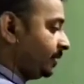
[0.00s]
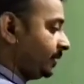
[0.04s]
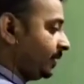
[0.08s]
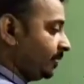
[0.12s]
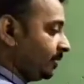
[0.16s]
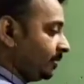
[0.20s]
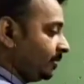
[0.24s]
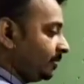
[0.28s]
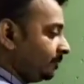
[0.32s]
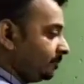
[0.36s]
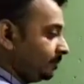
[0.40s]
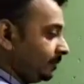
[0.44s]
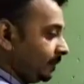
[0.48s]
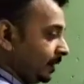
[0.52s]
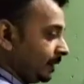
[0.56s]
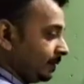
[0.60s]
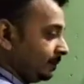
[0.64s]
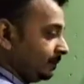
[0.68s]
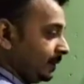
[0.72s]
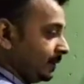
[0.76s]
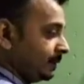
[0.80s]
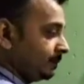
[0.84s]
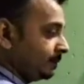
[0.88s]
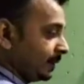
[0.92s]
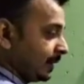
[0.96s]
here,
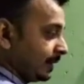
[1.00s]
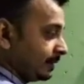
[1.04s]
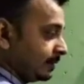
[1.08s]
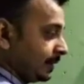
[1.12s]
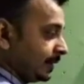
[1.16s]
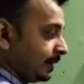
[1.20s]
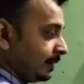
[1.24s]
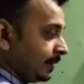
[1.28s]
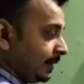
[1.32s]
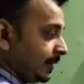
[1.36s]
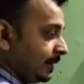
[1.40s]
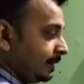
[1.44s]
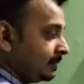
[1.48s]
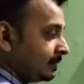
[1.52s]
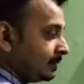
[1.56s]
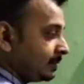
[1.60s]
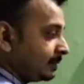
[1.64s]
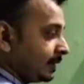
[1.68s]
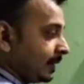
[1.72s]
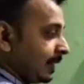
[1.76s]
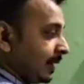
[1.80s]
verb in present tense,